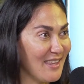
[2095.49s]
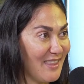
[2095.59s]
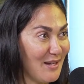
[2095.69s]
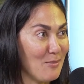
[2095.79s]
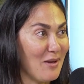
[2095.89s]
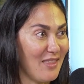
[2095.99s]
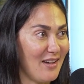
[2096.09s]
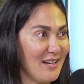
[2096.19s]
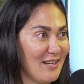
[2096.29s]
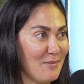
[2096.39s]
Think about
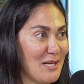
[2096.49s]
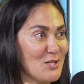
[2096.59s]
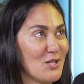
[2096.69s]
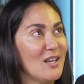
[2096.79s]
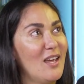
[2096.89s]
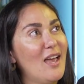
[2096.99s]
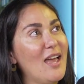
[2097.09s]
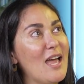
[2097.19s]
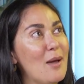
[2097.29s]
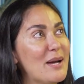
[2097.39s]
that.
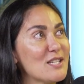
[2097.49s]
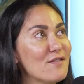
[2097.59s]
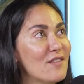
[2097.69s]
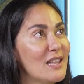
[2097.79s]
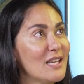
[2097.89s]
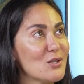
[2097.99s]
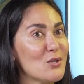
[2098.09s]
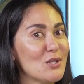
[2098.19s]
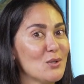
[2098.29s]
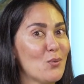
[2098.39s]
Imagine feeling a
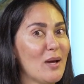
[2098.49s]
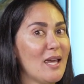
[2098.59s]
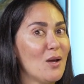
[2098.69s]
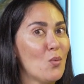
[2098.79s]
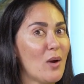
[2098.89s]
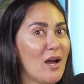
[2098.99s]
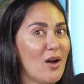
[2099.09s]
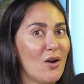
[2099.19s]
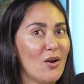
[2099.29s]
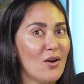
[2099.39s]
certain way
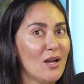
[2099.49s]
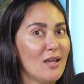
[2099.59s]
where